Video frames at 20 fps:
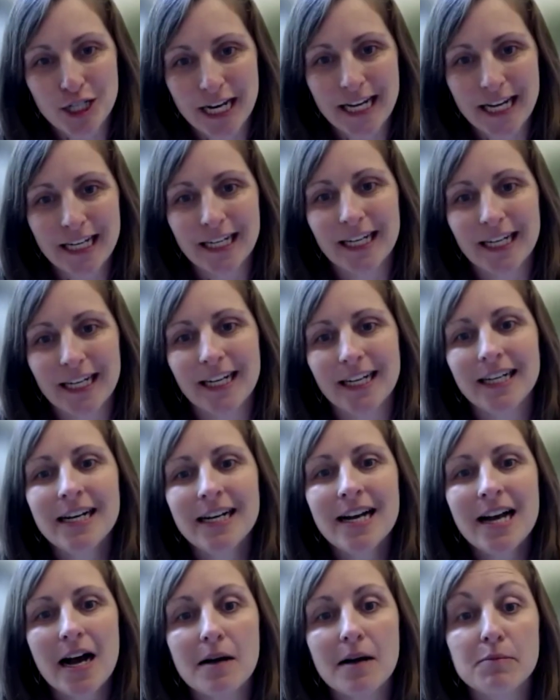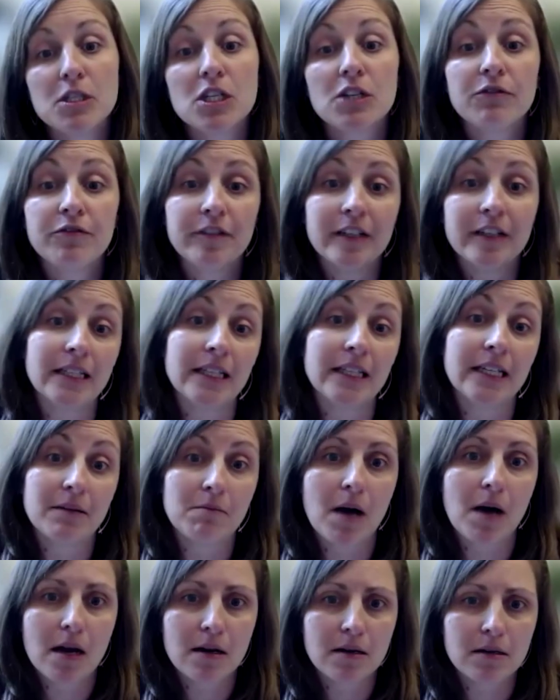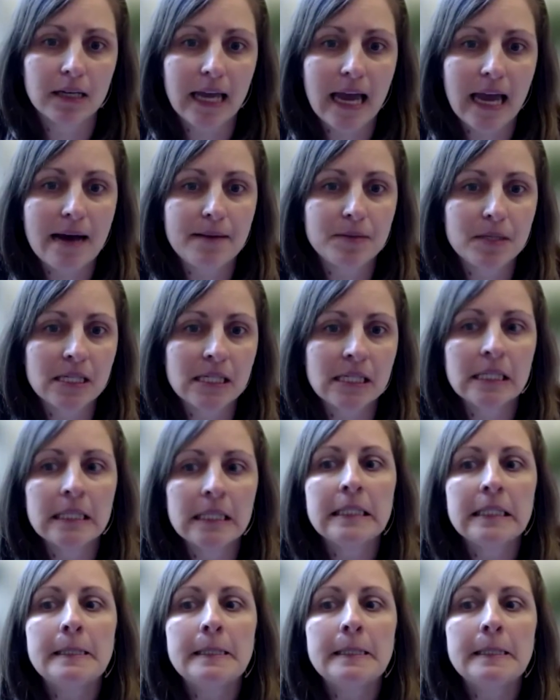data to fill in model gaps.